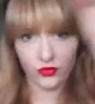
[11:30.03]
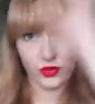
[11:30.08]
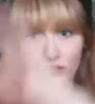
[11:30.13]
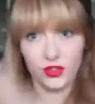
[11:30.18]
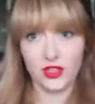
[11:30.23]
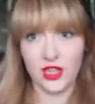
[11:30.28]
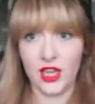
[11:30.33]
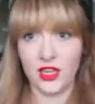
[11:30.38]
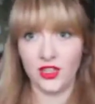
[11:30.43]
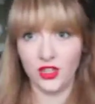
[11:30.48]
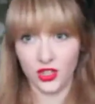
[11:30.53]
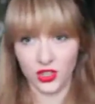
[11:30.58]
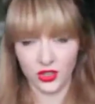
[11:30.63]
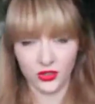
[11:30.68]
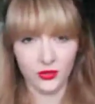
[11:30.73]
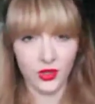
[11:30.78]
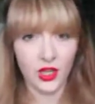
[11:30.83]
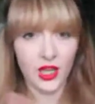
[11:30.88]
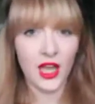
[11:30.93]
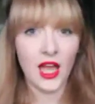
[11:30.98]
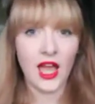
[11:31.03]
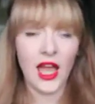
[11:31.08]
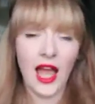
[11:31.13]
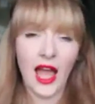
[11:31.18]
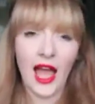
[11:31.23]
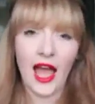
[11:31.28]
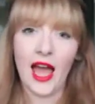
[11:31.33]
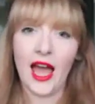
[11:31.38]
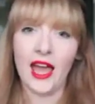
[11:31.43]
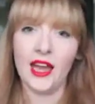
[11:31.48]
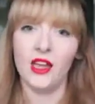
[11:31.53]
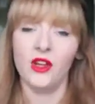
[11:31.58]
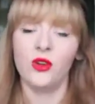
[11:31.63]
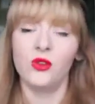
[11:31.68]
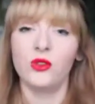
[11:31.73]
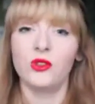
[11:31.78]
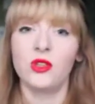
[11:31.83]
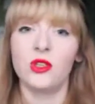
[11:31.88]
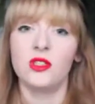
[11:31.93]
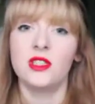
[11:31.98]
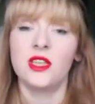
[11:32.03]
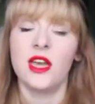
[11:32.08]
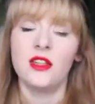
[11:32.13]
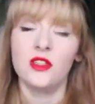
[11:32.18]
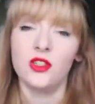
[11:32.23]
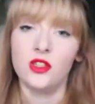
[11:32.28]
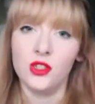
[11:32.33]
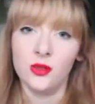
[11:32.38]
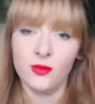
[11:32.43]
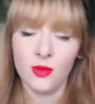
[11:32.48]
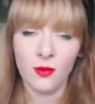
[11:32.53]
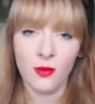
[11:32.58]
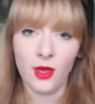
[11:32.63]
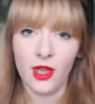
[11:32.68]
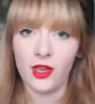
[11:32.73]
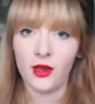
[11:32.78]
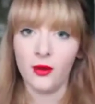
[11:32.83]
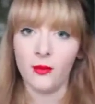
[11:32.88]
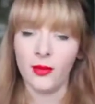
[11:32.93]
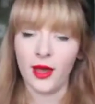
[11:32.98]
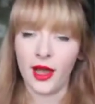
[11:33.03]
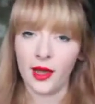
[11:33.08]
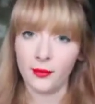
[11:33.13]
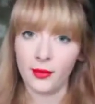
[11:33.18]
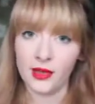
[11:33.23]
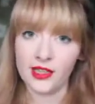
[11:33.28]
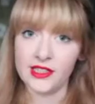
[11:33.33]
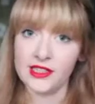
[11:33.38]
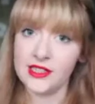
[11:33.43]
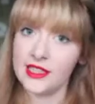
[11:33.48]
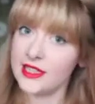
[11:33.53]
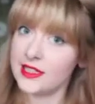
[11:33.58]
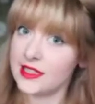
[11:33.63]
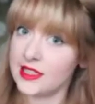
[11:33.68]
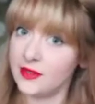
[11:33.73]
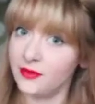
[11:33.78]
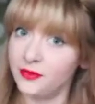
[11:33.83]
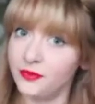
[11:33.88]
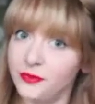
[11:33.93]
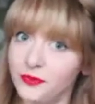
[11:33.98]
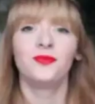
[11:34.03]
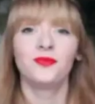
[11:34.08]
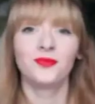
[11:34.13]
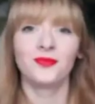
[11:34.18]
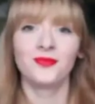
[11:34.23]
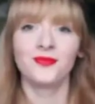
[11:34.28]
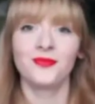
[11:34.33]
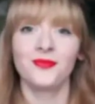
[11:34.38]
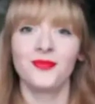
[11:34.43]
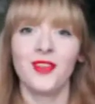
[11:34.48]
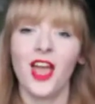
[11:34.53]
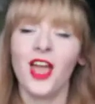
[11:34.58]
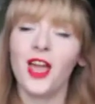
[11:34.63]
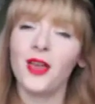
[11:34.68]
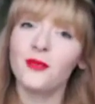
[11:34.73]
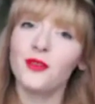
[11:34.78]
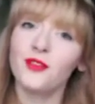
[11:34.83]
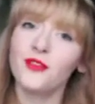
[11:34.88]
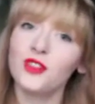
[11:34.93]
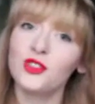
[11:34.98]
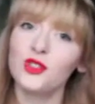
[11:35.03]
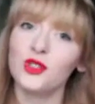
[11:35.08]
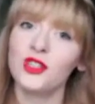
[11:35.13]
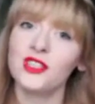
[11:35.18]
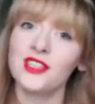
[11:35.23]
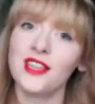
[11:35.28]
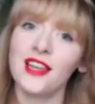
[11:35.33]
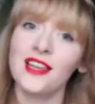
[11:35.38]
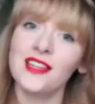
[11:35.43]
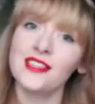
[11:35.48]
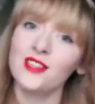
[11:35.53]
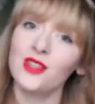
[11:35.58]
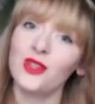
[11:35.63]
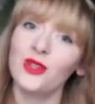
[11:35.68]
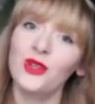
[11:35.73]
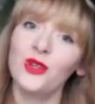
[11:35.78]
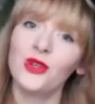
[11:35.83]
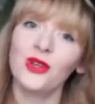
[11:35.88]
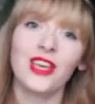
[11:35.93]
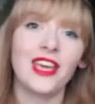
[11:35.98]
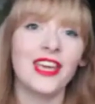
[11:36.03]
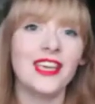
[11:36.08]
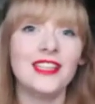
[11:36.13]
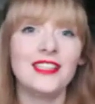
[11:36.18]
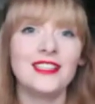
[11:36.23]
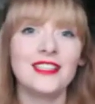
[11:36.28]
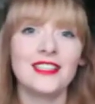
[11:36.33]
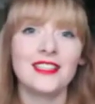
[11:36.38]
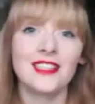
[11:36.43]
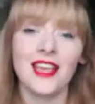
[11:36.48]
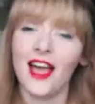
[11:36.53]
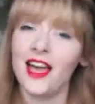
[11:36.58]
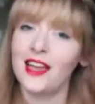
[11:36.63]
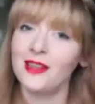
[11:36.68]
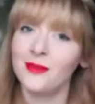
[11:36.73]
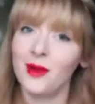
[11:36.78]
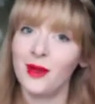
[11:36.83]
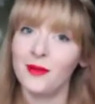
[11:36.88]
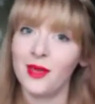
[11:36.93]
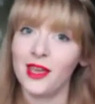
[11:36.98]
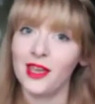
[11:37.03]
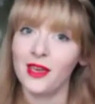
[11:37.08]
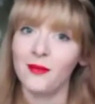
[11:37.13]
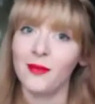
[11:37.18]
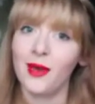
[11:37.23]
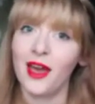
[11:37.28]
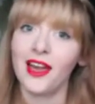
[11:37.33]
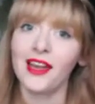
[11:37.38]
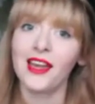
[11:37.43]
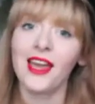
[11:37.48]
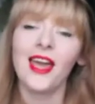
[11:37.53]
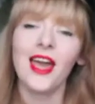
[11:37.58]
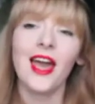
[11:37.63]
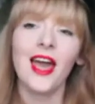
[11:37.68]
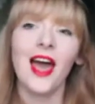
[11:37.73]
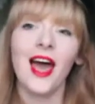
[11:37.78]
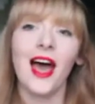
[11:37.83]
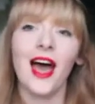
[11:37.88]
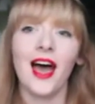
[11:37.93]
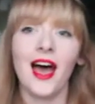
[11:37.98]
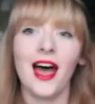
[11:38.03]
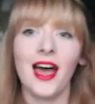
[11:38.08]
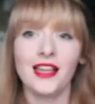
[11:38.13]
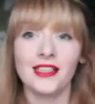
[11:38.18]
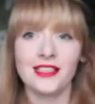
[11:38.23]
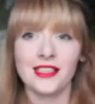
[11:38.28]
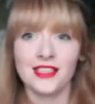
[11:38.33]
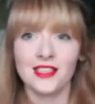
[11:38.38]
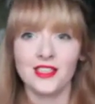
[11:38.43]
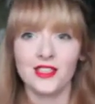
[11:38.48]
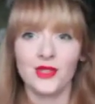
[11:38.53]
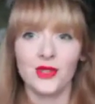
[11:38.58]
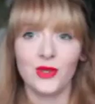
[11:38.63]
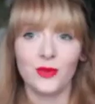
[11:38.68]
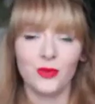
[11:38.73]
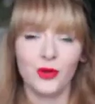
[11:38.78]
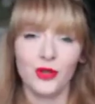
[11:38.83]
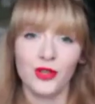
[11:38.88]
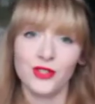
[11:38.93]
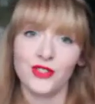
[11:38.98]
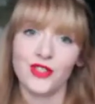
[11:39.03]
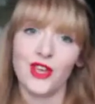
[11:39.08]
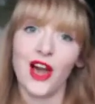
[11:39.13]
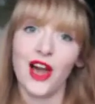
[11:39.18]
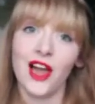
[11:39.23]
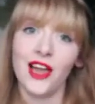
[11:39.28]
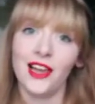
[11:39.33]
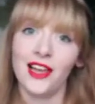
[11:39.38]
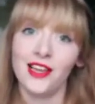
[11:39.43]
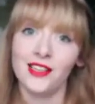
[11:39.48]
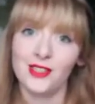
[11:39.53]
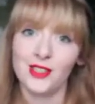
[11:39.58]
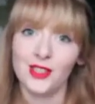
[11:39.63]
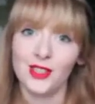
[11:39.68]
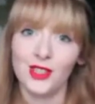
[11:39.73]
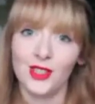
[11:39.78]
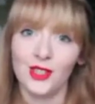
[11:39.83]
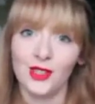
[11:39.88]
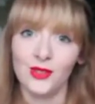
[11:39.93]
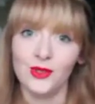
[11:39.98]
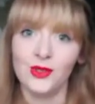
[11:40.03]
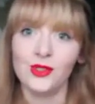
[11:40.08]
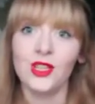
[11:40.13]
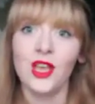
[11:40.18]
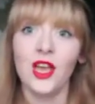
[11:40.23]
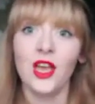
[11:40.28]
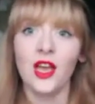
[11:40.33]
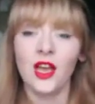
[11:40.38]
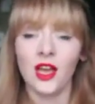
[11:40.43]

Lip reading: a rotation, and I also tend to do my makeup bag by season. I hope you've enjoyed a little look inside my makeup bag and into the products that I like to use.